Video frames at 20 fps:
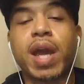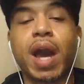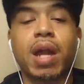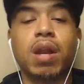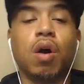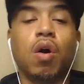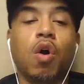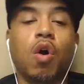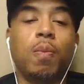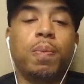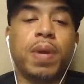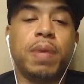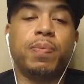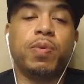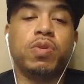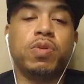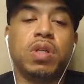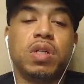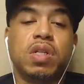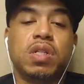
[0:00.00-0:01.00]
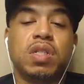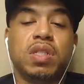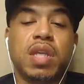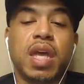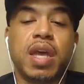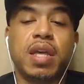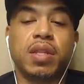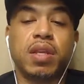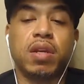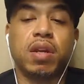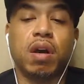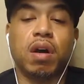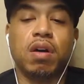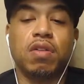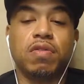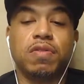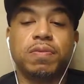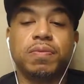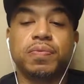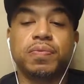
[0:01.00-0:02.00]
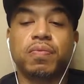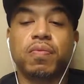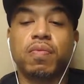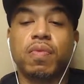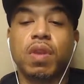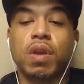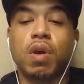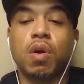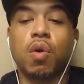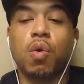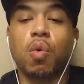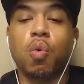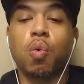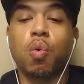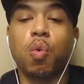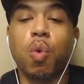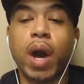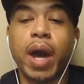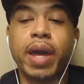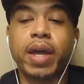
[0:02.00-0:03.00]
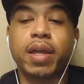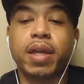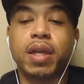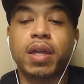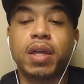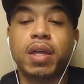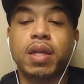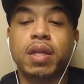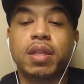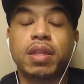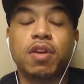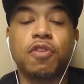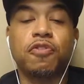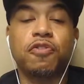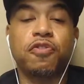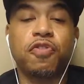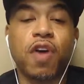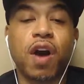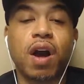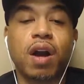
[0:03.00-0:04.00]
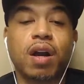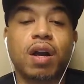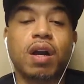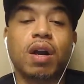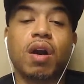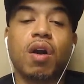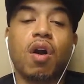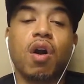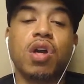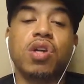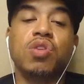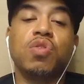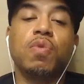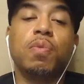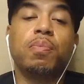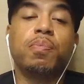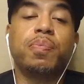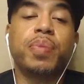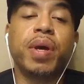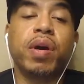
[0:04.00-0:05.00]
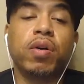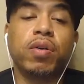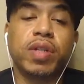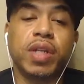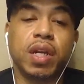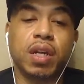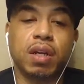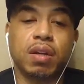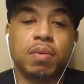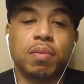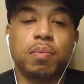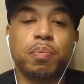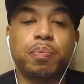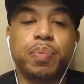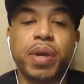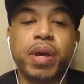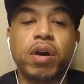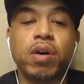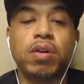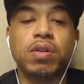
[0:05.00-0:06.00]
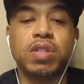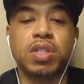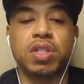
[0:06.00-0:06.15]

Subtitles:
we got to hold people to the standard of what the fuck are you building? Build